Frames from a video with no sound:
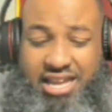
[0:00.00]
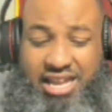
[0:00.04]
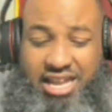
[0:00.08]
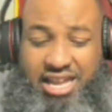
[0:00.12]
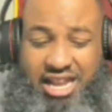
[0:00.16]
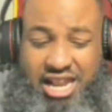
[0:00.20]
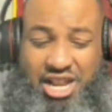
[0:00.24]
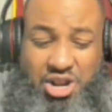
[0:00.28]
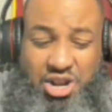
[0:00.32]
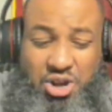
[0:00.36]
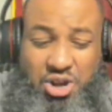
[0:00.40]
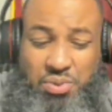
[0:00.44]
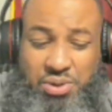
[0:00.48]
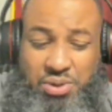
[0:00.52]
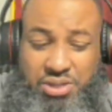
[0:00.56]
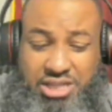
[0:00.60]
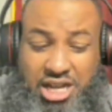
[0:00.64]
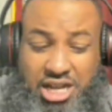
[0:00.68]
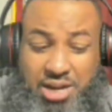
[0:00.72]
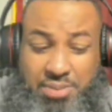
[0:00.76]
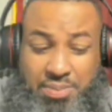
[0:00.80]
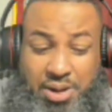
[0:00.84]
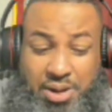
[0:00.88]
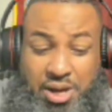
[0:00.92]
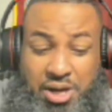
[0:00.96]
And I know we
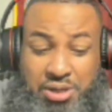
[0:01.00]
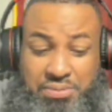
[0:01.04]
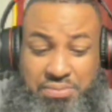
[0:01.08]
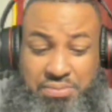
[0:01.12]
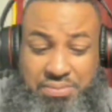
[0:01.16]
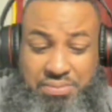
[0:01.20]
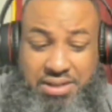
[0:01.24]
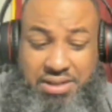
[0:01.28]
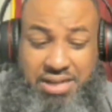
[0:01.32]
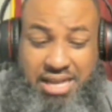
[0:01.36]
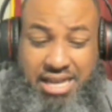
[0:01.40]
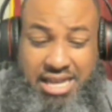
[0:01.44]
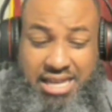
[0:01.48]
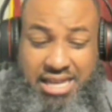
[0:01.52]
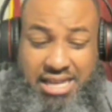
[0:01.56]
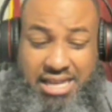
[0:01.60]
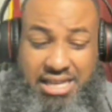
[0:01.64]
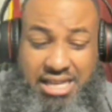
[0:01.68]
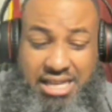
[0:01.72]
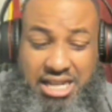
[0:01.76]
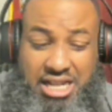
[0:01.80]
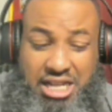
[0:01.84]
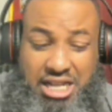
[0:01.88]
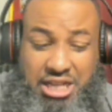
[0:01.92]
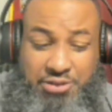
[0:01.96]
talked about
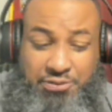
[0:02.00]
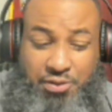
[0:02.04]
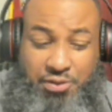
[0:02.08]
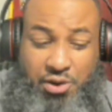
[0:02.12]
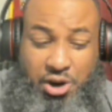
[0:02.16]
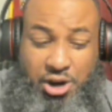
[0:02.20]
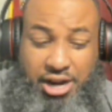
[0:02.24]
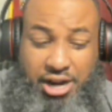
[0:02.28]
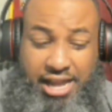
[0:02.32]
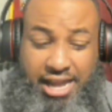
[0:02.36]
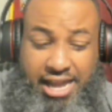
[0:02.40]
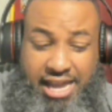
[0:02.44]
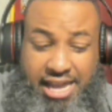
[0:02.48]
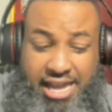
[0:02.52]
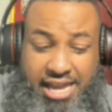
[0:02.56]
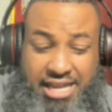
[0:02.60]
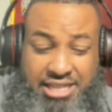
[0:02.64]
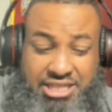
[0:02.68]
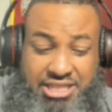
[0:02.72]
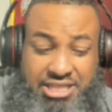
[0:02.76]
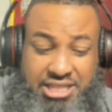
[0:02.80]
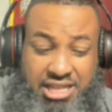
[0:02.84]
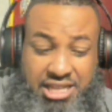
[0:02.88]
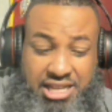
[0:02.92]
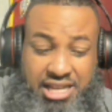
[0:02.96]
as far
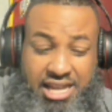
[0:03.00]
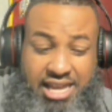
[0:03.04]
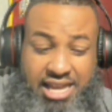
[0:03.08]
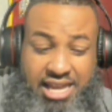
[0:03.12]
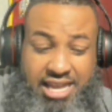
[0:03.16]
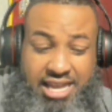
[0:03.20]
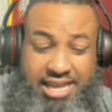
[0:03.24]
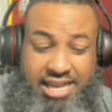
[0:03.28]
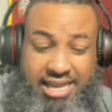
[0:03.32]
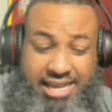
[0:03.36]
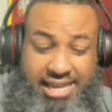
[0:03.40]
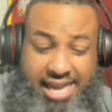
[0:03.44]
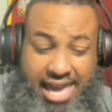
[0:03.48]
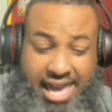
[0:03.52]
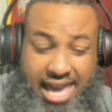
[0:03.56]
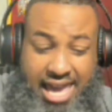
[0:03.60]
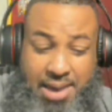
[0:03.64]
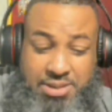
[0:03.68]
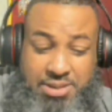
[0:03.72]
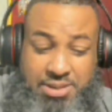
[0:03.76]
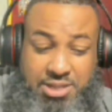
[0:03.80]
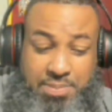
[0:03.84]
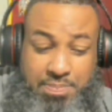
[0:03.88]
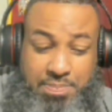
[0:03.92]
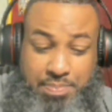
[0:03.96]
as
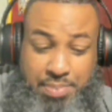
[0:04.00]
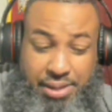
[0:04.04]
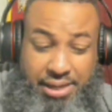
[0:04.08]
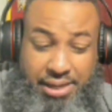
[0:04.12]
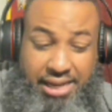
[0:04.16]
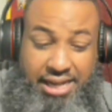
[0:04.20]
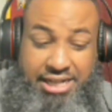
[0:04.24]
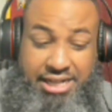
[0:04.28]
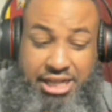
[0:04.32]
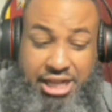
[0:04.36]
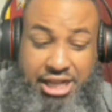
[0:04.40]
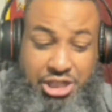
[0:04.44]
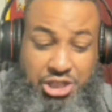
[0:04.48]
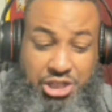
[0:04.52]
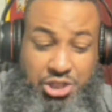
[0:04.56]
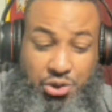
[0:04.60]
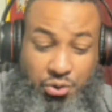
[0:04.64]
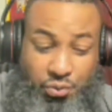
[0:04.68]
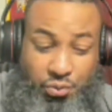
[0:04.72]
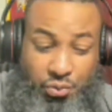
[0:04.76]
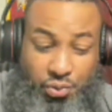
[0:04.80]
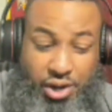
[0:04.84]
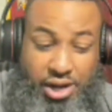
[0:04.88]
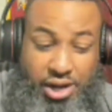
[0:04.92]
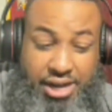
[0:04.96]
Cam's ability
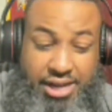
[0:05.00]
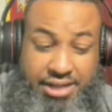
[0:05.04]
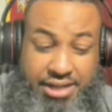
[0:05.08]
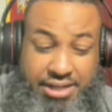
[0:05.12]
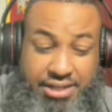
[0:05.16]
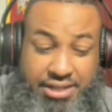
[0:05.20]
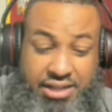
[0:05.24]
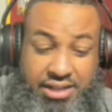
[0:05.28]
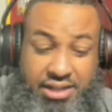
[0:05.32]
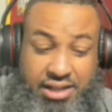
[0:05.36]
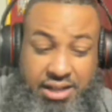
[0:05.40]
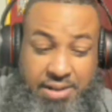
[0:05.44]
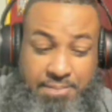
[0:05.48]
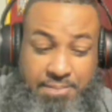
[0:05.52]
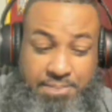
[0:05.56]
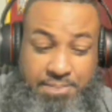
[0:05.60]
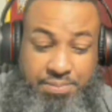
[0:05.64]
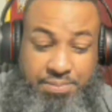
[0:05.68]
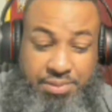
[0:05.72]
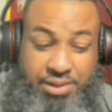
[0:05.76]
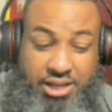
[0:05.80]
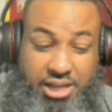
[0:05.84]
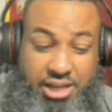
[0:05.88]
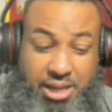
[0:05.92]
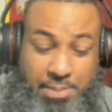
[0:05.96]
to run
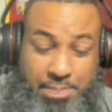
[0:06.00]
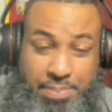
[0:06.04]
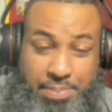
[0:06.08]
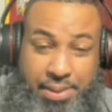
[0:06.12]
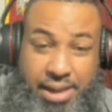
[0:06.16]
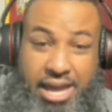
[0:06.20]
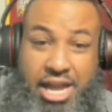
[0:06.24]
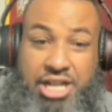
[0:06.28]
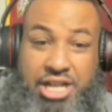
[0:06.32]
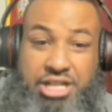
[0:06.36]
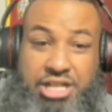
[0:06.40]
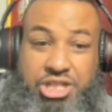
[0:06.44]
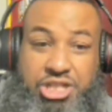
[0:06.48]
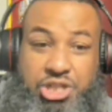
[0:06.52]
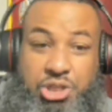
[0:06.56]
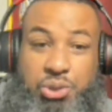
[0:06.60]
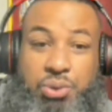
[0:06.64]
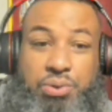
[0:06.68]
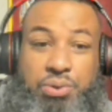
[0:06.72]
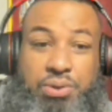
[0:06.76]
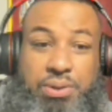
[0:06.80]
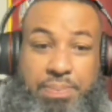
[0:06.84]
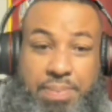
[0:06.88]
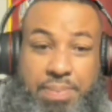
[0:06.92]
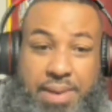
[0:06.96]
compared
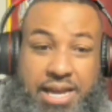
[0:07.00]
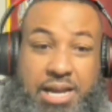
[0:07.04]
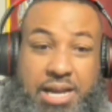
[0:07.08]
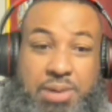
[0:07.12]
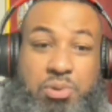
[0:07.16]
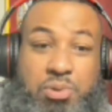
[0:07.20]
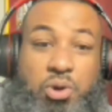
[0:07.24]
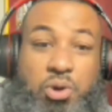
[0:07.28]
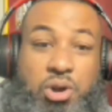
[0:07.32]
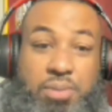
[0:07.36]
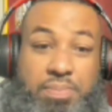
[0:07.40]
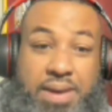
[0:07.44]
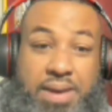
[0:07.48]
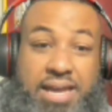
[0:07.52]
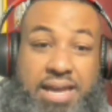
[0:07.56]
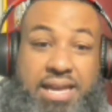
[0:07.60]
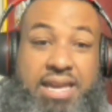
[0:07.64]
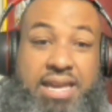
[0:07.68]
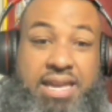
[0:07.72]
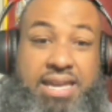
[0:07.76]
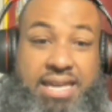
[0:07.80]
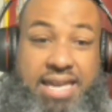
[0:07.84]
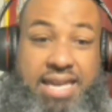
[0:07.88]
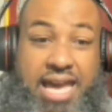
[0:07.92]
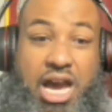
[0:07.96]
to the backup
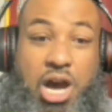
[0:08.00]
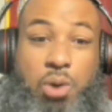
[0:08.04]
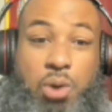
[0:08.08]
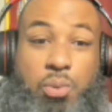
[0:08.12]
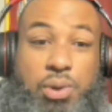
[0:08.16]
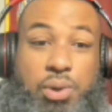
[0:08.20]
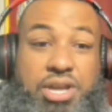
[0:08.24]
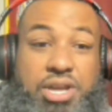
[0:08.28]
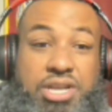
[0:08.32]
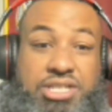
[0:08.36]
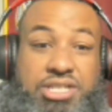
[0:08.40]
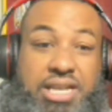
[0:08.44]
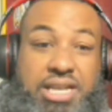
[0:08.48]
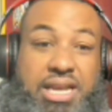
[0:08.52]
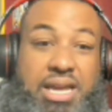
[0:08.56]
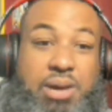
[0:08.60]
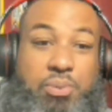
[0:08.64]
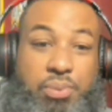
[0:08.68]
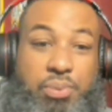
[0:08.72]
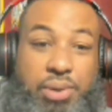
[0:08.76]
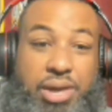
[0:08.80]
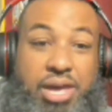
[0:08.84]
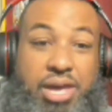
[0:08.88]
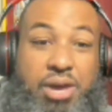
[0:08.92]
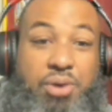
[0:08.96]
quarterback in Cal
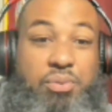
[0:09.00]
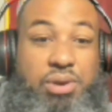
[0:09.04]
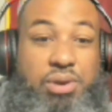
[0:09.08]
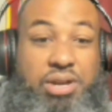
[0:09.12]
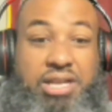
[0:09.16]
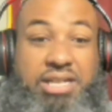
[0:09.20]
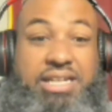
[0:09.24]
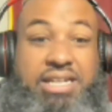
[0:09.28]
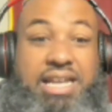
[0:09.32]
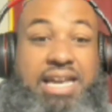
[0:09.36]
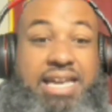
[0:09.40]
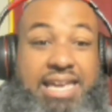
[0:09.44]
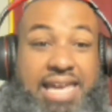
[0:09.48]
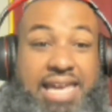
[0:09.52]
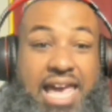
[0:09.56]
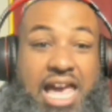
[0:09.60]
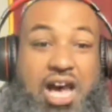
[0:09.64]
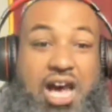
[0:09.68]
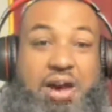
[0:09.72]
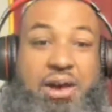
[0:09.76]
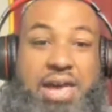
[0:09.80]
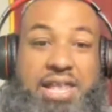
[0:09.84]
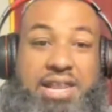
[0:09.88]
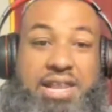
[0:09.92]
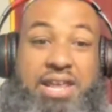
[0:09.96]
Wickersham, where we looked at
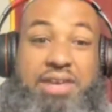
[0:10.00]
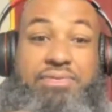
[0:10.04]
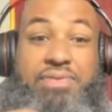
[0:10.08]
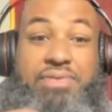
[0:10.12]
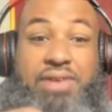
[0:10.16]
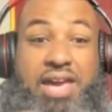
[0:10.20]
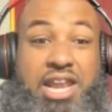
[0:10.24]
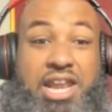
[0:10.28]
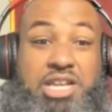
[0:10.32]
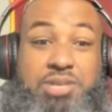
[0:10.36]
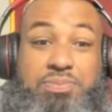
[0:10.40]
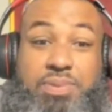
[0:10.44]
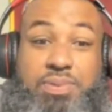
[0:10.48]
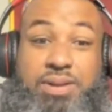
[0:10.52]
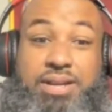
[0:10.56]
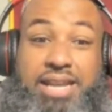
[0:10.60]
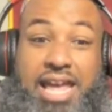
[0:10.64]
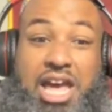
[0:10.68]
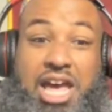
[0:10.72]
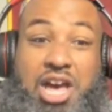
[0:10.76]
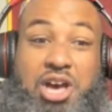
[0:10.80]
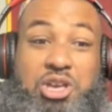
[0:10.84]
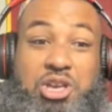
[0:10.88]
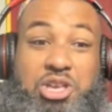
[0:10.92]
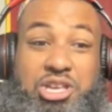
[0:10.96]
Cal had the advantage. But
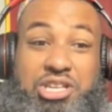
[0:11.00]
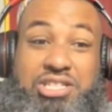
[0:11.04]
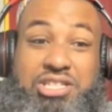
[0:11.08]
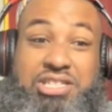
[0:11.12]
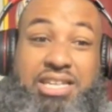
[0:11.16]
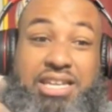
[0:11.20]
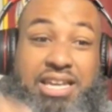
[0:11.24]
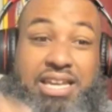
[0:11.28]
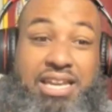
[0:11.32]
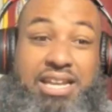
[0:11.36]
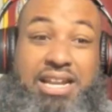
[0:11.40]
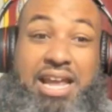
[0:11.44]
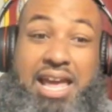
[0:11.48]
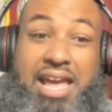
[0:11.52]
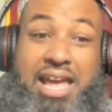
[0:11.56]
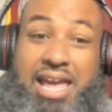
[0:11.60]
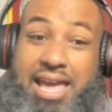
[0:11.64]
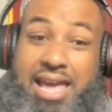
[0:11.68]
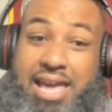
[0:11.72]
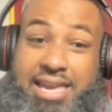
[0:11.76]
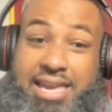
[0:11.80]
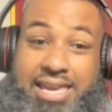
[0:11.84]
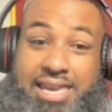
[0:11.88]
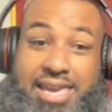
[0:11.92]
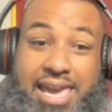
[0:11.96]
now you're seeing
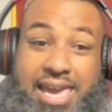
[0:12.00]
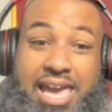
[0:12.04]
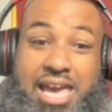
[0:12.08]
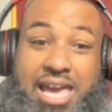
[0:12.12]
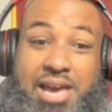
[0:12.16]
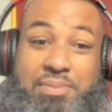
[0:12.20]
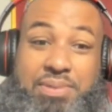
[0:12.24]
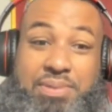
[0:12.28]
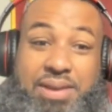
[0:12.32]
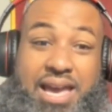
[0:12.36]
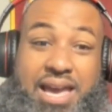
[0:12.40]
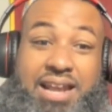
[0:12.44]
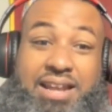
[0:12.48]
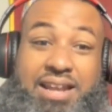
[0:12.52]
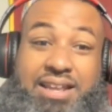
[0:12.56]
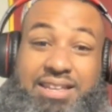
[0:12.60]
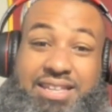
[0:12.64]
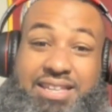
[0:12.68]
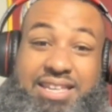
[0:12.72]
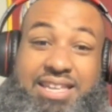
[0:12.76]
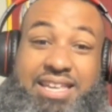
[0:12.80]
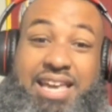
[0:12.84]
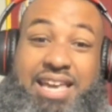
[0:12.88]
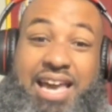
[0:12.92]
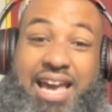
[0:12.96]
Cam
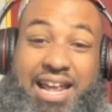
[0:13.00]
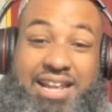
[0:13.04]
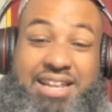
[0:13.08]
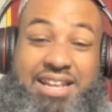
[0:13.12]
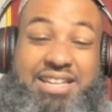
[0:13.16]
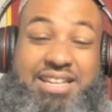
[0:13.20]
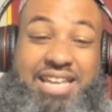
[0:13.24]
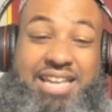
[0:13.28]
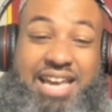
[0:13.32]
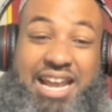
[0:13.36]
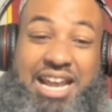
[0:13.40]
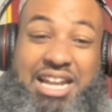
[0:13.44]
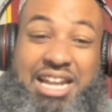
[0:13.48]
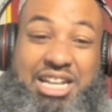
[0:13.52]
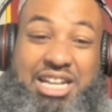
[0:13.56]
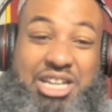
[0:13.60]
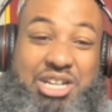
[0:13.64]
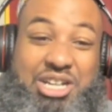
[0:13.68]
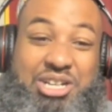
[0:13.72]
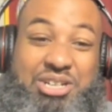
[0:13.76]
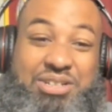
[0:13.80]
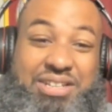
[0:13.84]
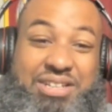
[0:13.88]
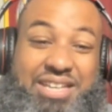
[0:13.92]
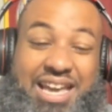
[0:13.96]
got a
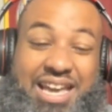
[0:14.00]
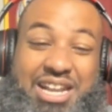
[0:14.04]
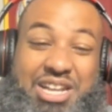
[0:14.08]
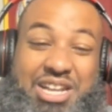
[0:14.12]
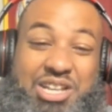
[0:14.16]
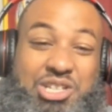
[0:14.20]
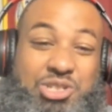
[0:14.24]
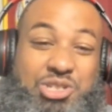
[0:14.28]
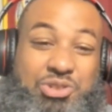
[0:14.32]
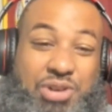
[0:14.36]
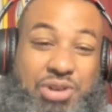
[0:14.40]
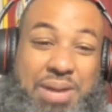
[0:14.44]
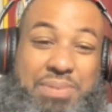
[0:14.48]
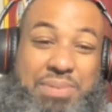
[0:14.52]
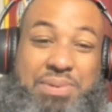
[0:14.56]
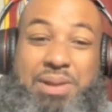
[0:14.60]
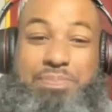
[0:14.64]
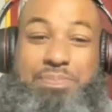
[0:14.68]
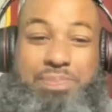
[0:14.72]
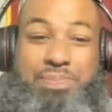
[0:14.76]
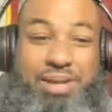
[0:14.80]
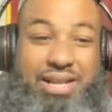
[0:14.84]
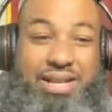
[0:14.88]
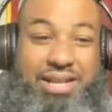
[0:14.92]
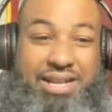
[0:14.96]
little
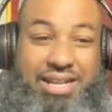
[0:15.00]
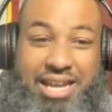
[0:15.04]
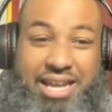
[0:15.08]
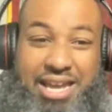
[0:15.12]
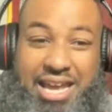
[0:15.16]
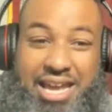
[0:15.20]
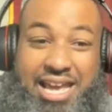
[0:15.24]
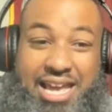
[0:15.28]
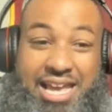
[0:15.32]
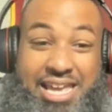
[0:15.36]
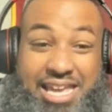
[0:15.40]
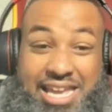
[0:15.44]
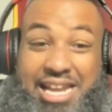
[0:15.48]
scrambling ability.